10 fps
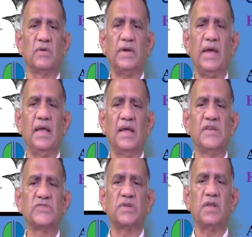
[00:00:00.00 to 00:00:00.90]
Okay,
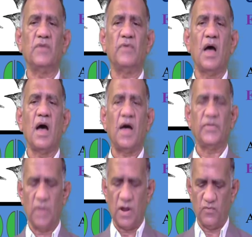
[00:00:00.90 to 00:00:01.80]
instead of
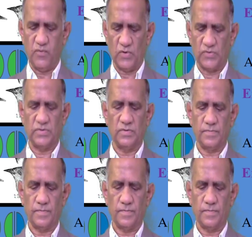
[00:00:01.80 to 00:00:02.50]
hawthorn fruits.